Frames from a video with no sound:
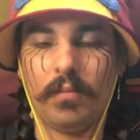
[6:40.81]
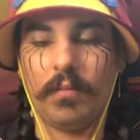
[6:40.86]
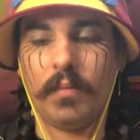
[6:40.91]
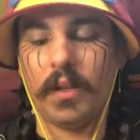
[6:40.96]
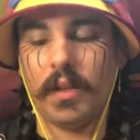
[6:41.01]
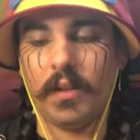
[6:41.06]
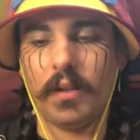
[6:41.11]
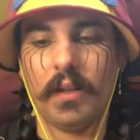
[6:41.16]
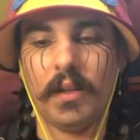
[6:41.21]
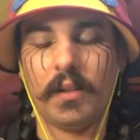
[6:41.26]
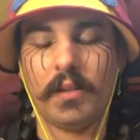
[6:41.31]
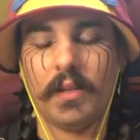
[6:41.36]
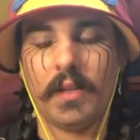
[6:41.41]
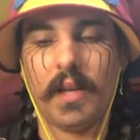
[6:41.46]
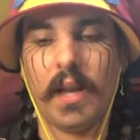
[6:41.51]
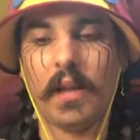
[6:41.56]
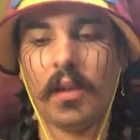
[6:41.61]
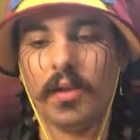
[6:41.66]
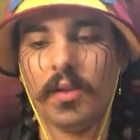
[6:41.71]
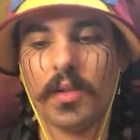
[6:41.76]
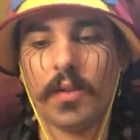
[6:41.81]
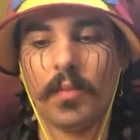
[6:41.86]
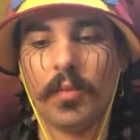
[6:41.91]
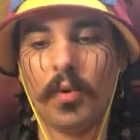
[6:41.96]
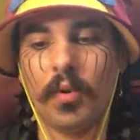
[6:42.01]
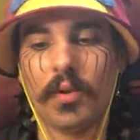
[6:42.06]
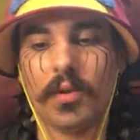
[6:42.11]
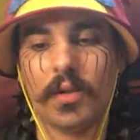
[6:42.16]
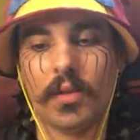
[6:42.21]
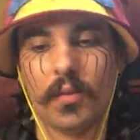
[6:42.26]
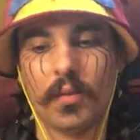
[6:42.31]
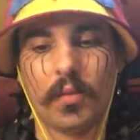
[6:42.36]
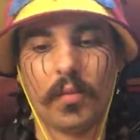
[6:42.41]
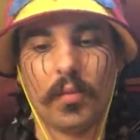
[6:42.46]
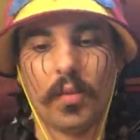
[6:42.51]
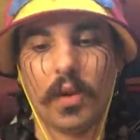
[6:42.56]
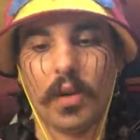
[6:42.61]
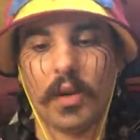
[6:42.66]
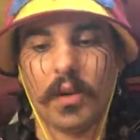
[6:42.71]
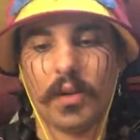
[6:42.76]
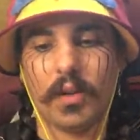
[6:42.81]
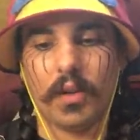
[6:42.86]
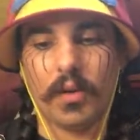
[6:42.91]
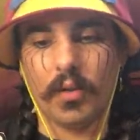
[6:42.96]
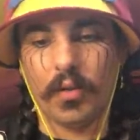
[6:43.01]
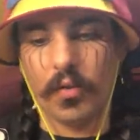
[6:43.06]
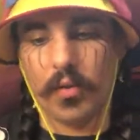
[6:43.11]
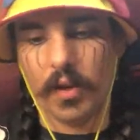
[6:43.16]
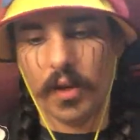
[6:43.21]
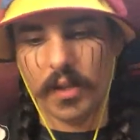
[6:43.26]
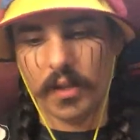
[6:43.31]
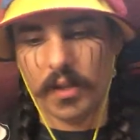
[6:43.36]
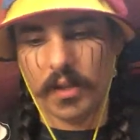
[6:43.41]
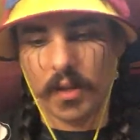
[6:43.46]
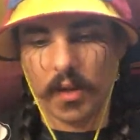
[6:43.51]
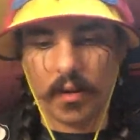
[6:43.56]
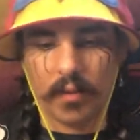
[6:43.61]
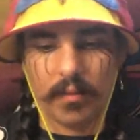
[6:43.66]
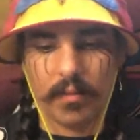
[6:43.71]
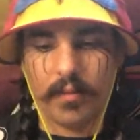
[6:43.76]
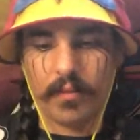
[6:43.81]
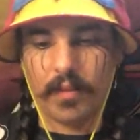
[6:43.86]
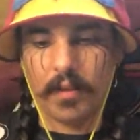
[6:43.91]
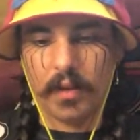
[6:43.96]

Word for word: but it's yellow support, so it wouldn't work in the new green stuff.